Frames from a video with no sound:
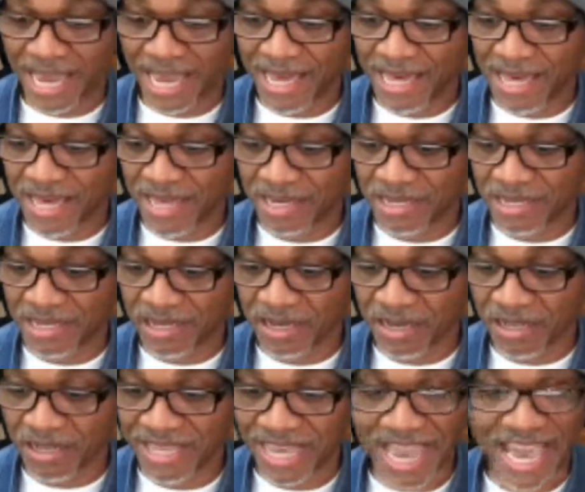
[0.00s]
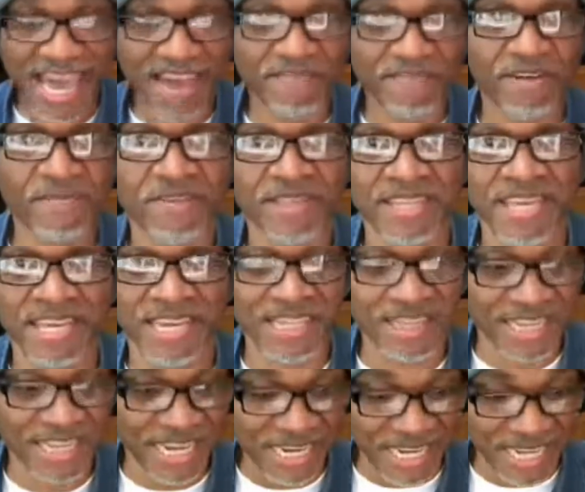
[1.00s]
and they have everything
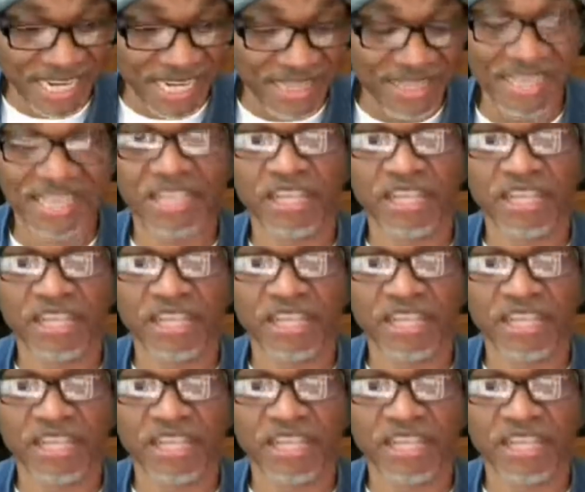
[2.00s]
that they need.